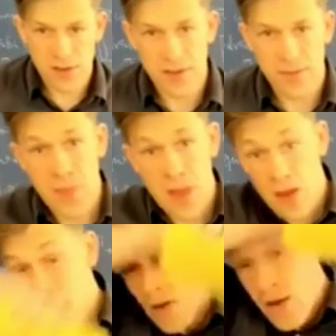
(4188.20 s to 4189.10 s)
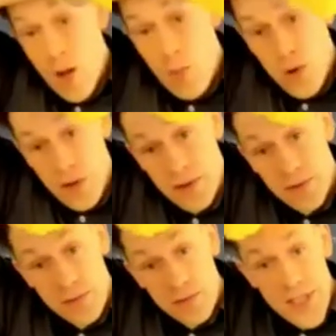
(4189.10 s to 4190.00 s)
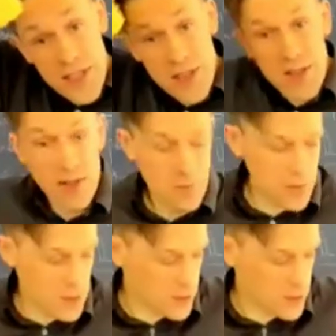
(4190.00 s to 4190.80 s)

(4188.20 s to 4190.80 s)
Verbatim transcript: um, a more recent uh,